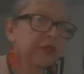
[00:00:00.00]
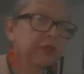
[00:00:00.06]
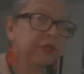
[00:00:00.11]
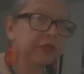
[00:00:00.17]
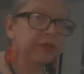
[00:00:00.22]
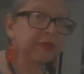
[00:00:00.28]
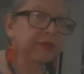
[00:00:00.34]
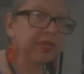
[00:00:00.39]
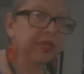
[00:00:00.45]

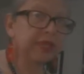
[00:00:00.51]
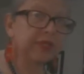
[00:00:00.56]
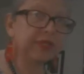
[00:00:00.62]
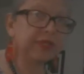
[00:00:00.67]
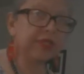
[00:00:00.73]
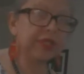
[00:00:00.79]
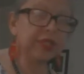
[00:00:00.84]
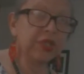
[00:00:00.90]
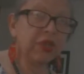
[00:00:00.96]

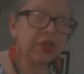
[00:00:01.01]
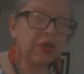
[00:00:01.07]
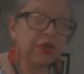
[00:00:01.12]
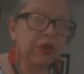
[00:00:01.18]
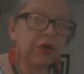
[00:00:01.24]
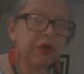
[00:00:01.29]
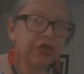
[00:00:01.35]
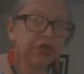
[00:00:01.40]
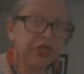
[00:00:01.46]
Because you
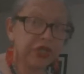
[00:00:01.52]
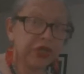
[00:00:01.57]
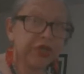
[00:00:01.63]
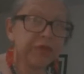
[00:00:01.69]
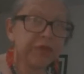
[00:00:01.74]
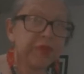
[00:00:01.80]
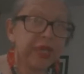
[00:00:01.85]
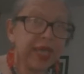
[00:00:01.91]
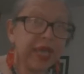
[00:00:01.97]
know our
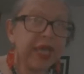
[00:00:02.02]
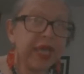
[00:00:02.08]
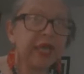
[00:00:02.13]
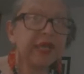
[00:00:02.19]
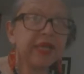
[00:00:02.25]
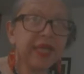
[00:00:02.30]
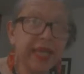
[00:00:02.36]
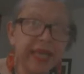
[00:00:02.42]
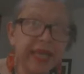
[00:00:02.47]
journey
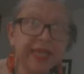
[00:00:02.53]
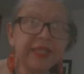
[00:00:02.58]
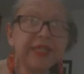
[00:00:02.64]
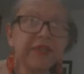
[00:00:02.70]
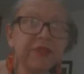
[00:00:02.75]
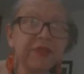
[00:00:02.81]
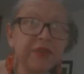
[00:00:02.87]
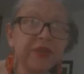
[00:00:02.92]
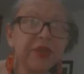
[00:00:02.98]
began
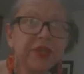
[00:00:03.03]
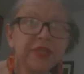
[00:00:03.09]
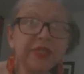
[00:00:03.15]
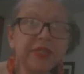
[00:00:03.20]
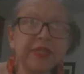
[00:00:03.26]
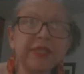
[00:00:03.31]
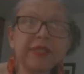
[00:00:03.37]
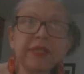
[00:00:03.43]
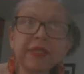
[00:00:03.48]
18
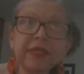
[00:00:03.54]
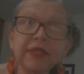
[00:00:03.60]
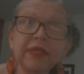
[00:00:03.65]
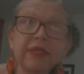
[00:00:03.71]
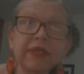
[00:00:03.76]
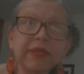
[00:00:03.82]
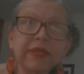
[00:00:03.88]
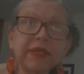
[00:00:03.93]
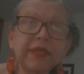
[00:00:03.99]
1st,
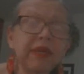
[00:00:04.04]
I